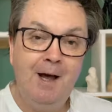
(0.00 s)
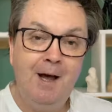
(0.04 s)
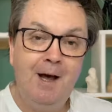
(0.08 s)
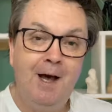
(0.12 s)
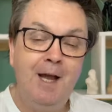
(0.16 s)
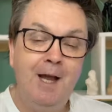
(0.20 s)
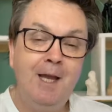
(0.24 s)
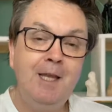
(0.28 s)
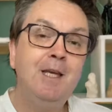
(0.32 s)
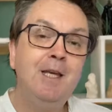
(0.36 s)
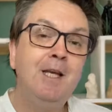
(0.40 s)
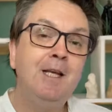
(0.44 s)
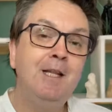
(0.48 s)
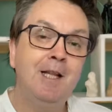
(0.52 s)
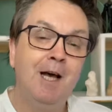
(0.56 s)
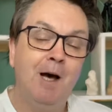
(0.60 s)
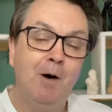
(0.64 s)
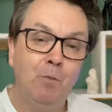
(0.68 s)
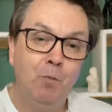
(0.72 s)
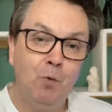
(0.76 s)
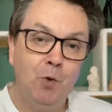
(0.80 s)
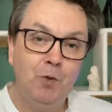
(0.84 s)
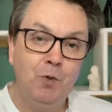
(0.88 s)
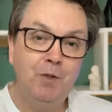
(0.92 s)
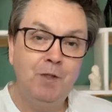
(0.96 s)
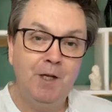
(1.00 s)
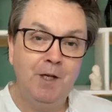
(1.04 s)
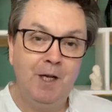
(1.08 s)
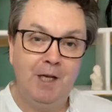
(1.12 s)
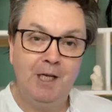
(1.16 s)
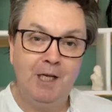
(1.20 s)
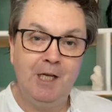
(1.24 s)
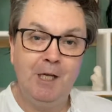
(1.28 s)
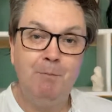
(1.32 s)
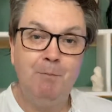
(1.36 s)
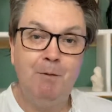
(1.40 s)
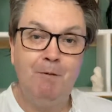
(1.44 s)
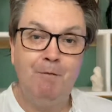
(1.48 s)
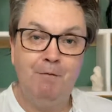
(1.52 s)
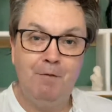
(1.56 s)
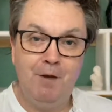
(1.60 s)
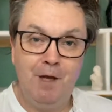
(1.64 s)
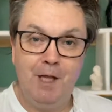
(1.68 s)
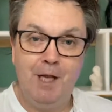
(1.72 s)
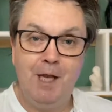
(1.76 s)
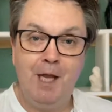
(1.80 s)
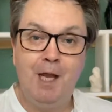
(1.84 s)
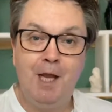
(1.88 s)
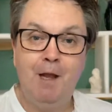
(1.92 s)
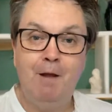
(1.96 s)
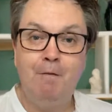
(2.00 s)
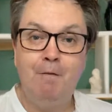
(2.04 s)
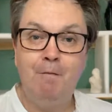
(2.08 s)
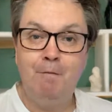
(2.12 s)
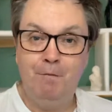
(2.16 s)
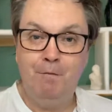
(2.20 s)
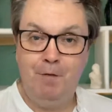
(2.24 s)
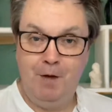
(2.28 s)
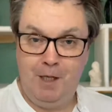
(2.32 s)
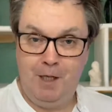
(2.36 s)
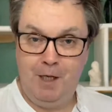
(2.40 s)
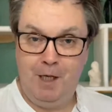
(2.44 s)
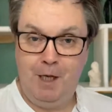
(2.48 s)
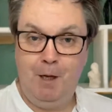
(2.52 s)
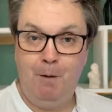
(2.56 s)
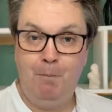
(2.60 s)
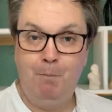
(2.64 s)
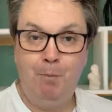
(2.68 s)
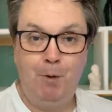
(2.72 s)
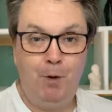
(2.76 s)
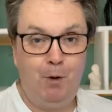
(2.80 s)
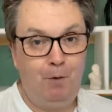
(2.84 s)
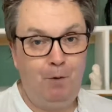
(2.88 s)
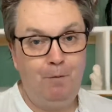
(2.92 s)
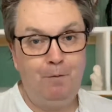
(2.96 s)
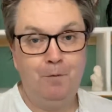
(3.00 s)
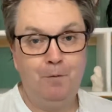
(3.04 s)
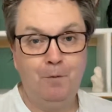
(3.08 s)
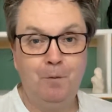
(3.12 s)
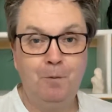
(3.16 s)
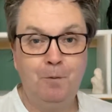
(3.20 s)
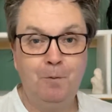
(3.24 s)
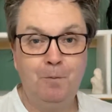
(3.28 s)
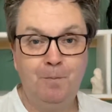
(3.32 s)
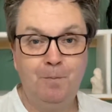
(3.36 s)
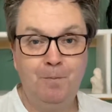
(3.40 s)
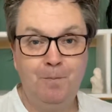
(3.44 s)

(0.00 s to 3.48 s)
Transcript: I think that wandering can be very, very powerful.